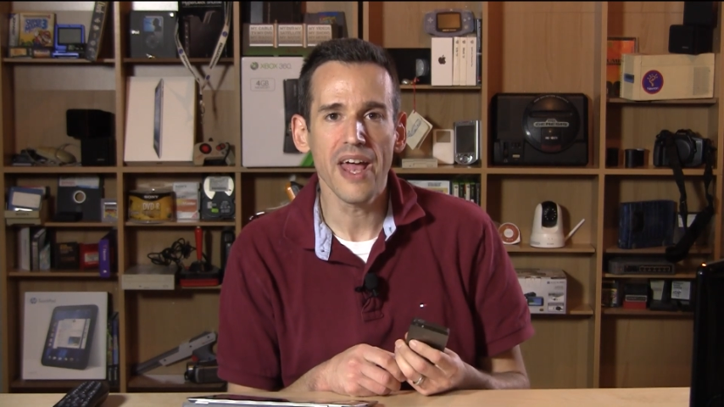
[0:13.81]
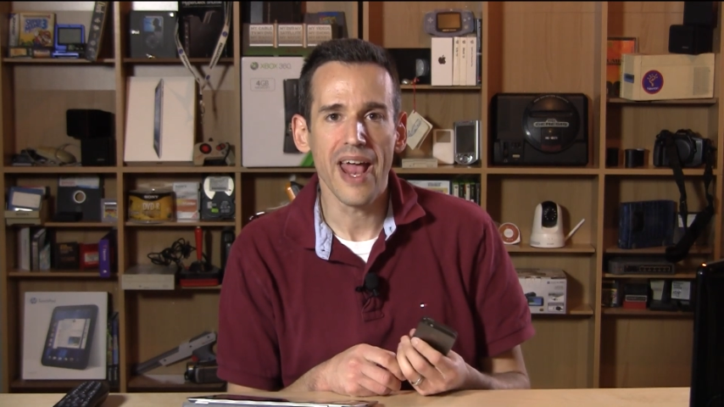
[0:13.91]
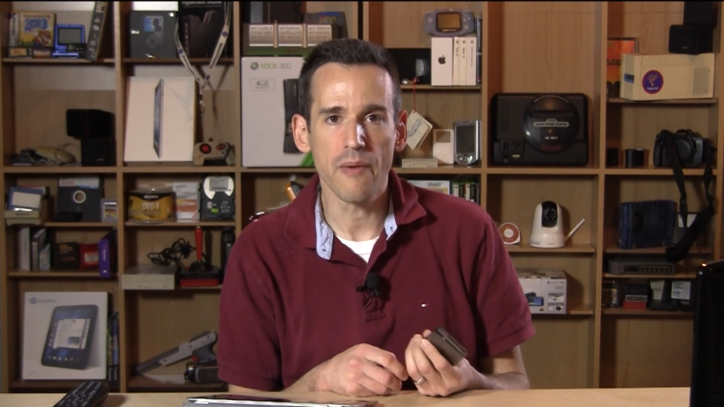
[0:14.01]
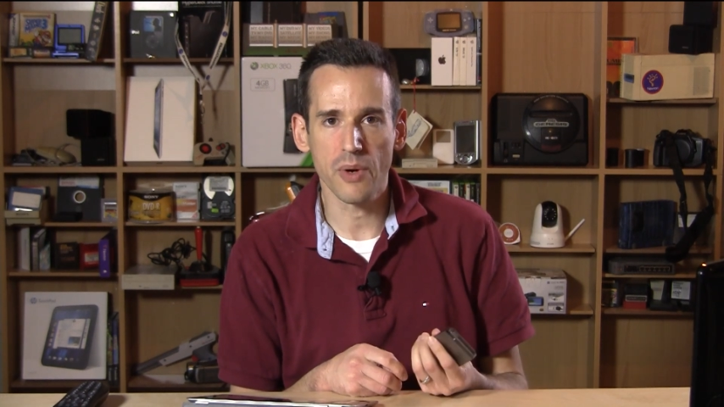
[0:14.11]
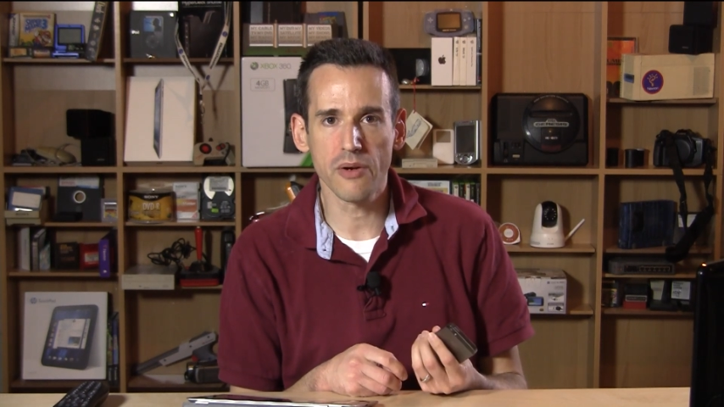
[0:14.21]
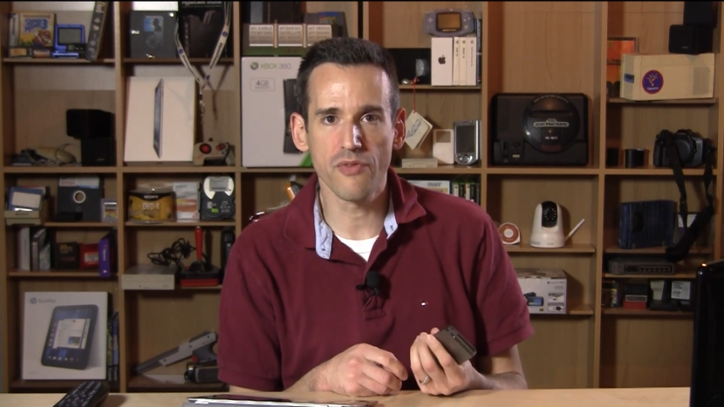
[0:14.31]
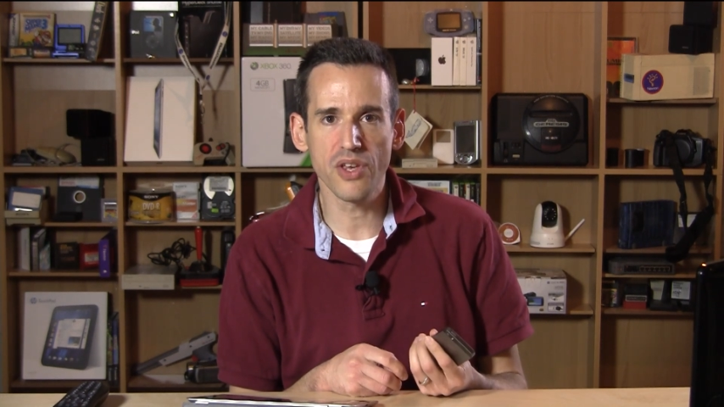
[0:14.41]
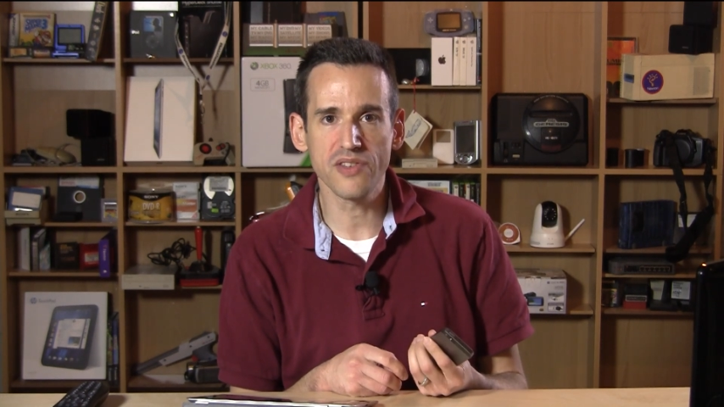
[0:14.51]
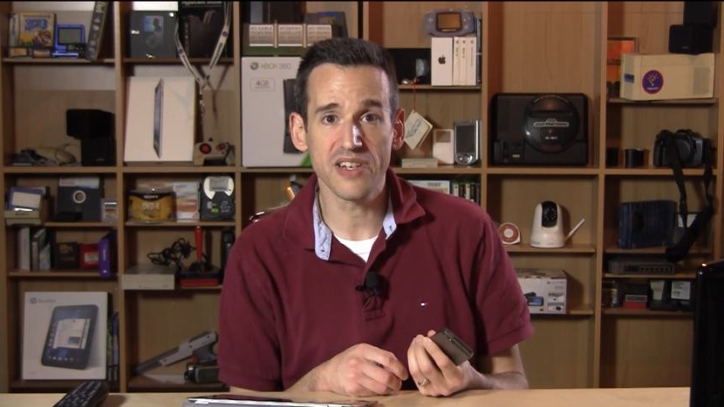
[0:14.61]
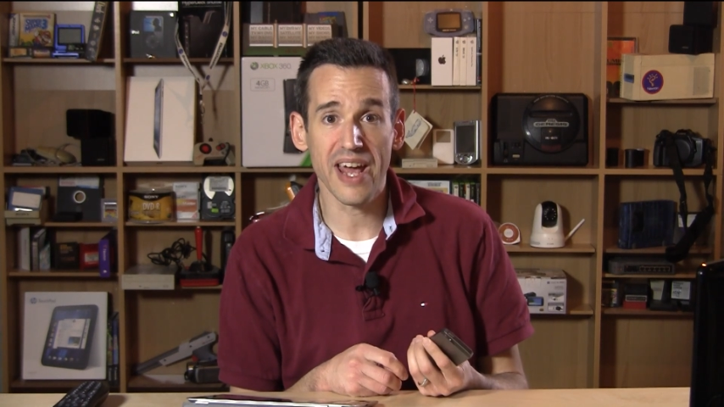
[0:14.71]
and we're going to
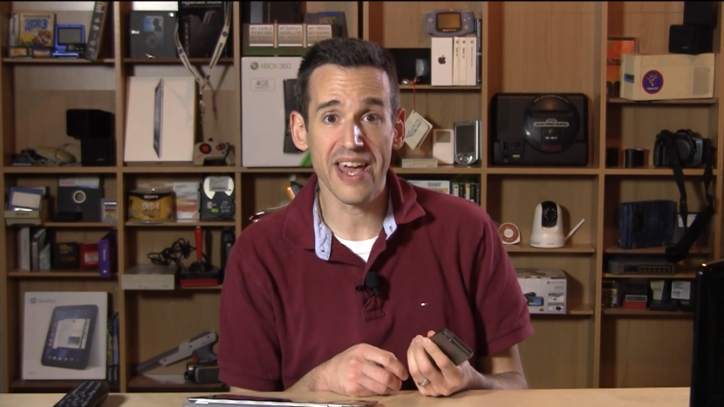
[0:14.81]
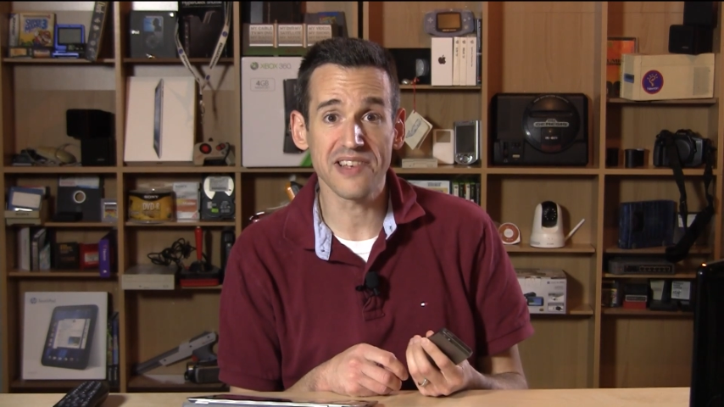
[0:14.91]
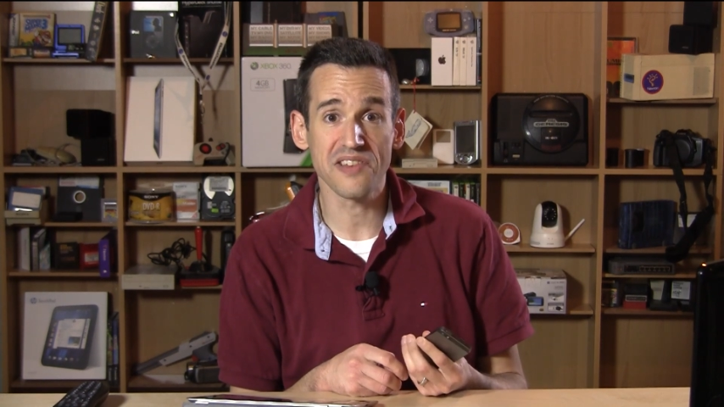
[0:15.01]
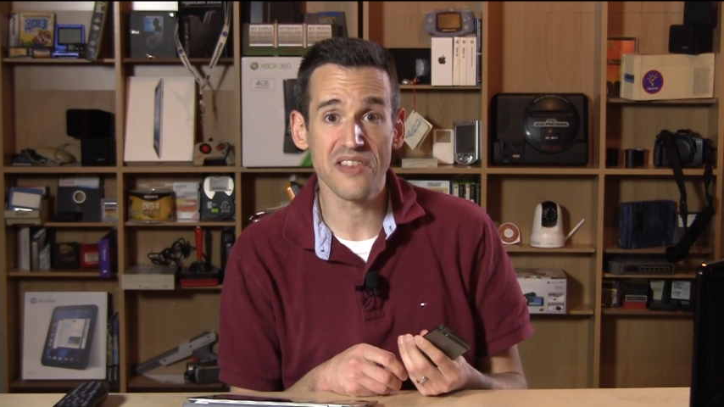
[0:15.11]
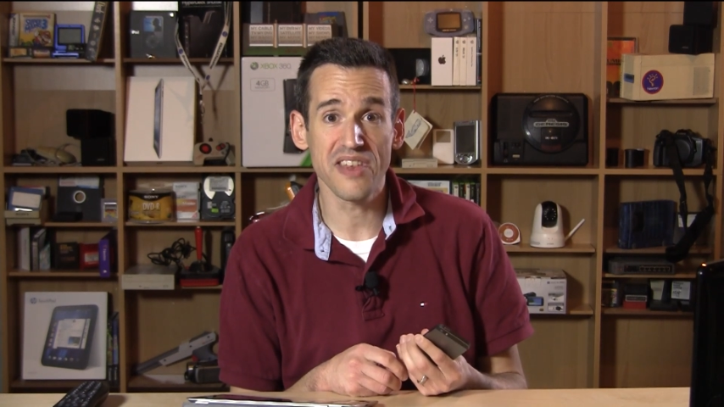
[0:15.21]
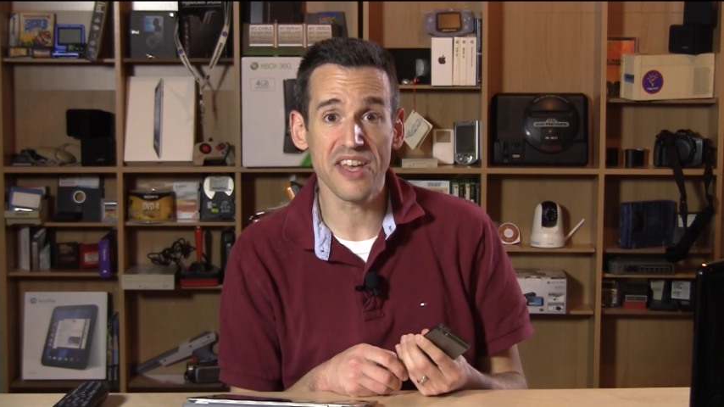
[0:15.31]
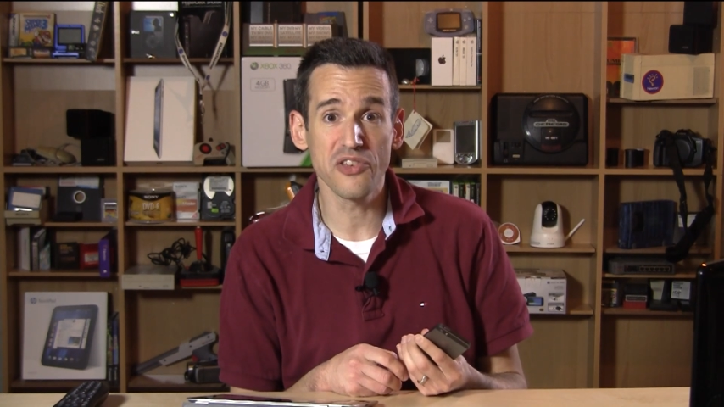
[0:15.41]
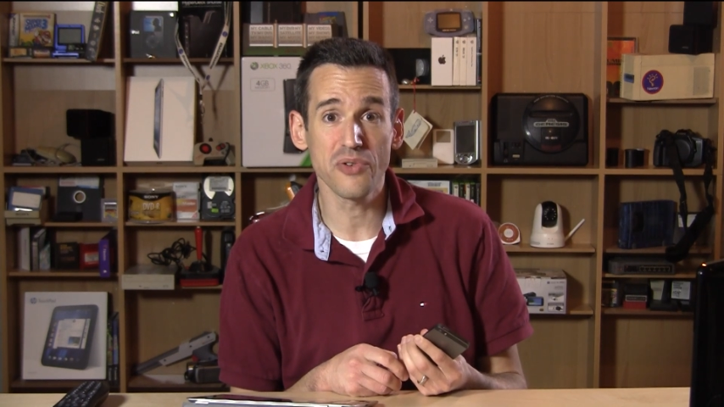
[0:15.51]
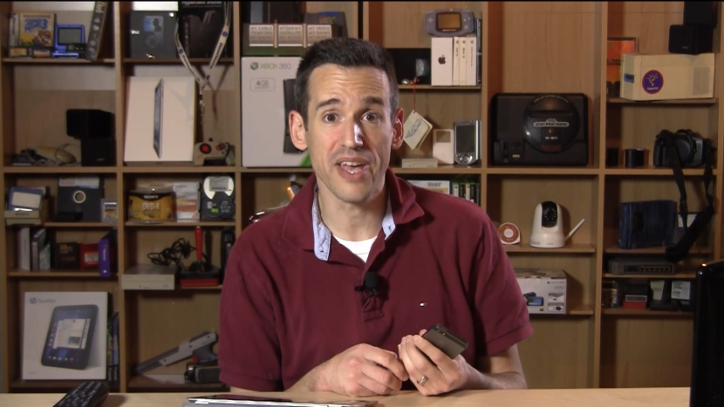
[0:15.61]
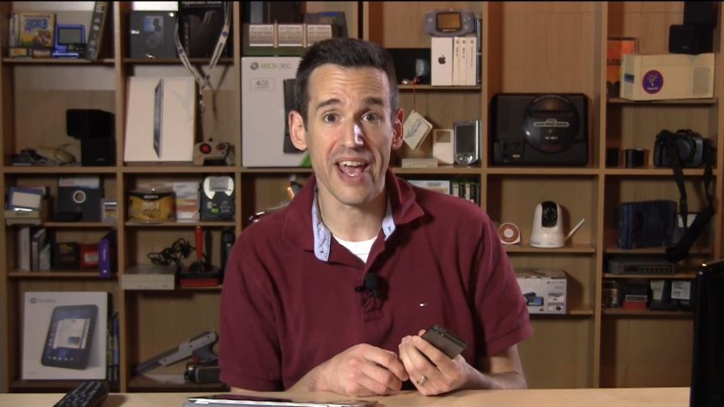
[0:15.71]
review today is the thing
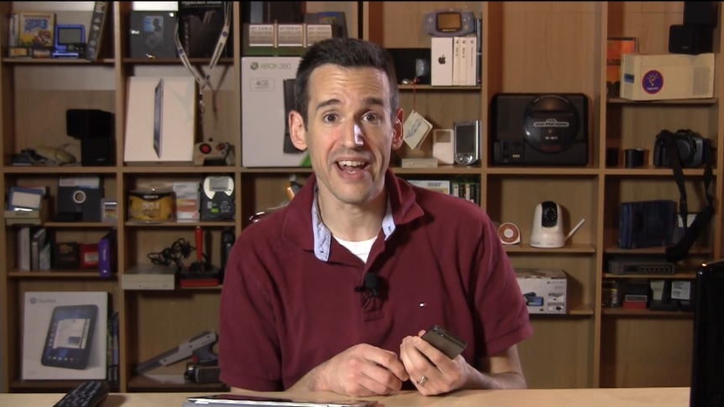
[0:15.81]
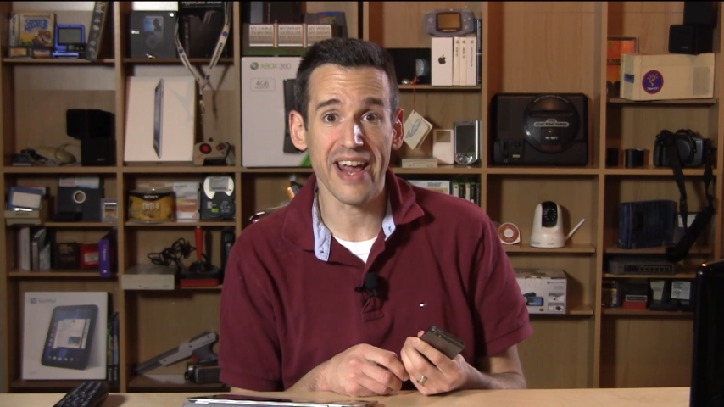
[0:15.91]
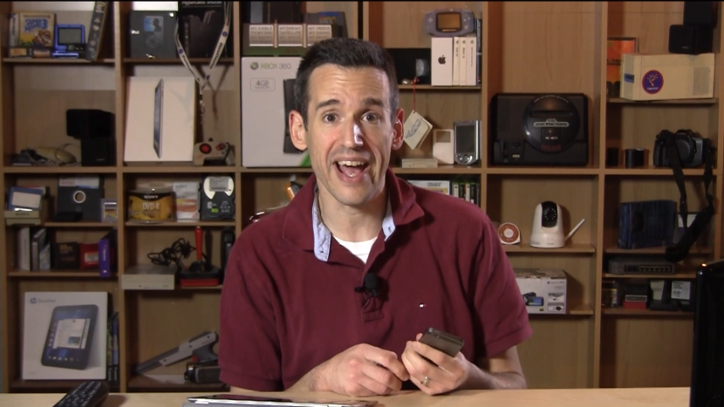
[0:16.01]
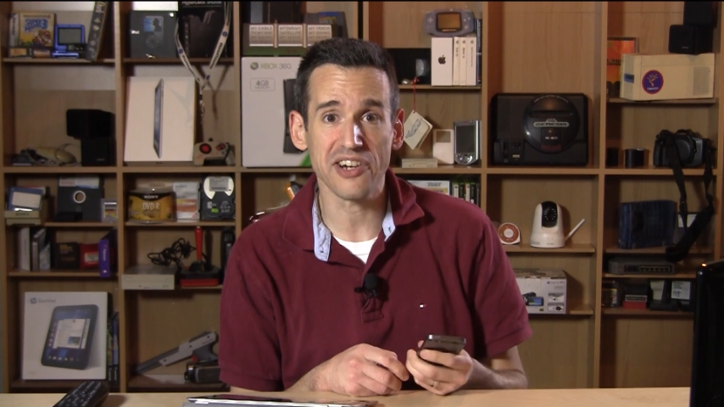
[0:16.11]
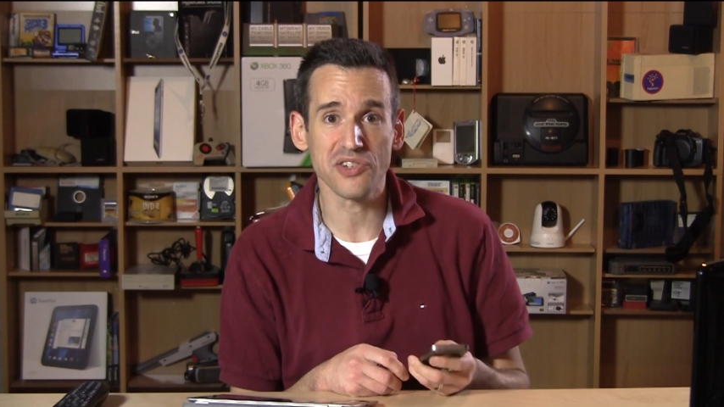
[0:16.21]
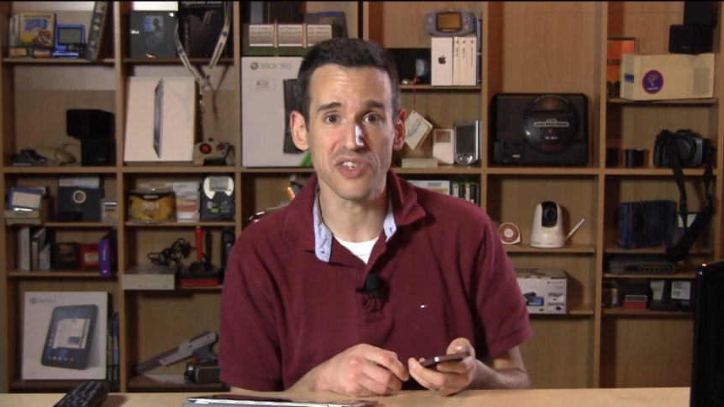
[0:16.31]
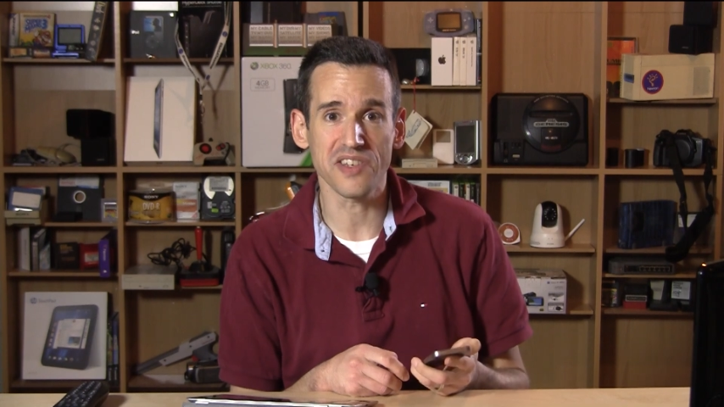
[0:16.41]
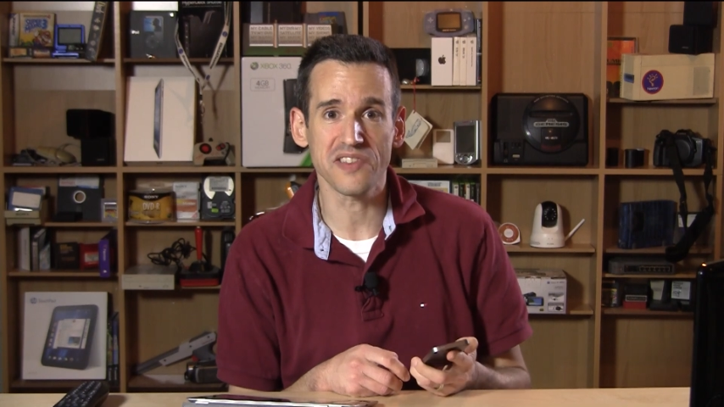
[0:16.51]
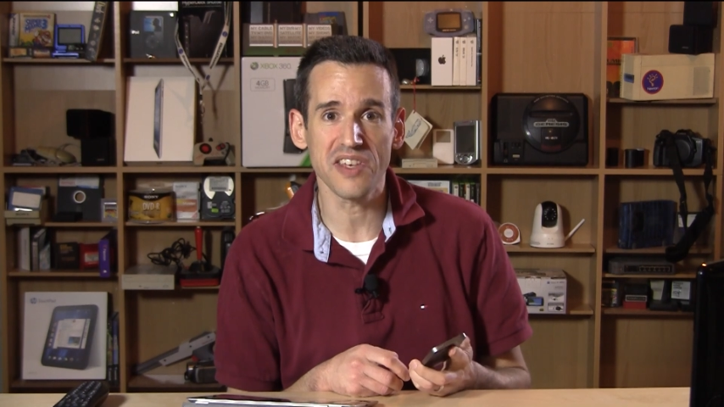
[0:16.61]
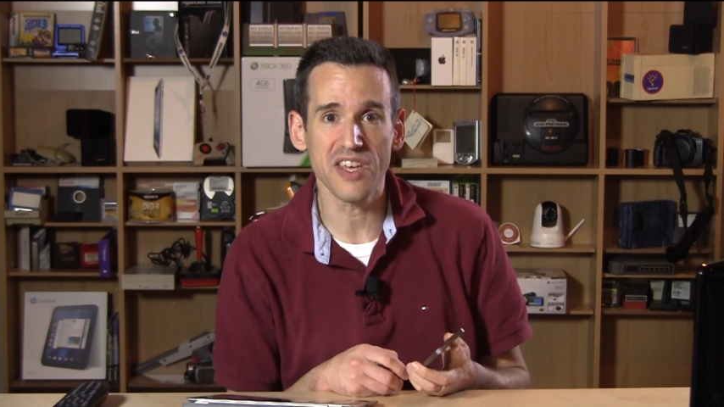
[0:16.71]
you can't actually
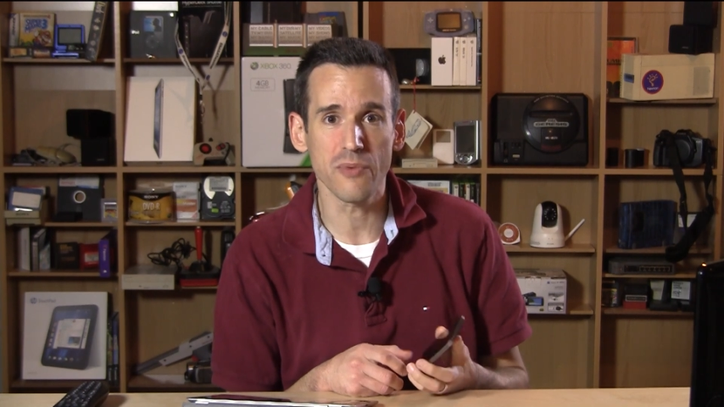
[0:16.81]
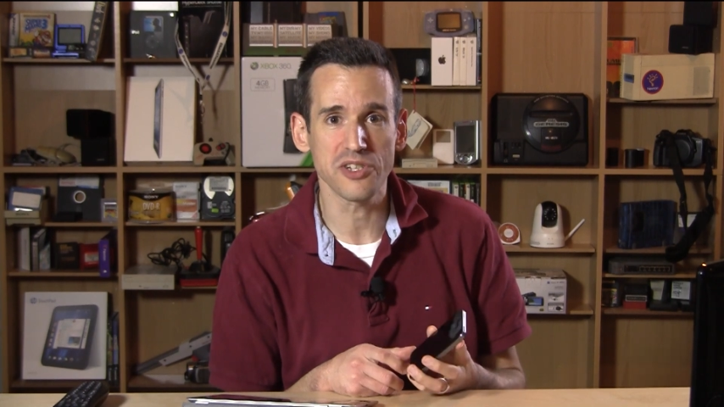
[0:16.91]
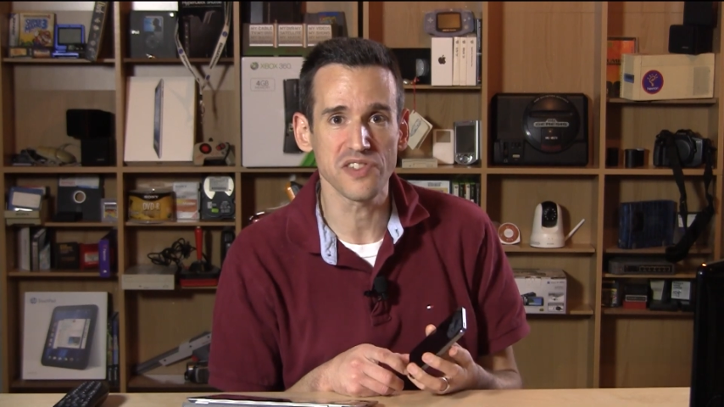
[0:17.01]
see, which